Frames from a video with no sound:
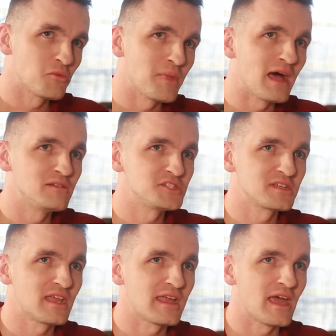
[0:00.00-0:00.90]

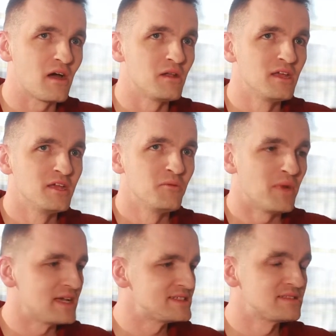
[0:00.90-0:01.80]
balancing that out
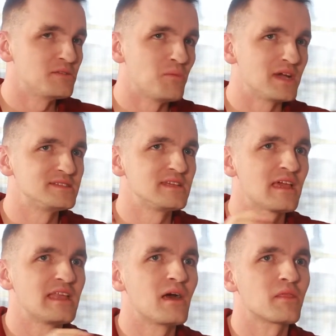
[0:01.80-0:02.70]
by
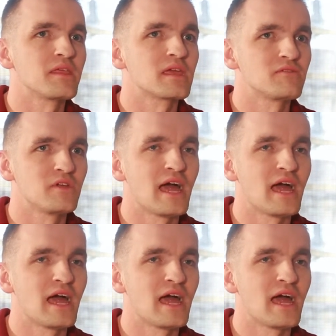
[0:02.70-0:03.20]
saying, now think of your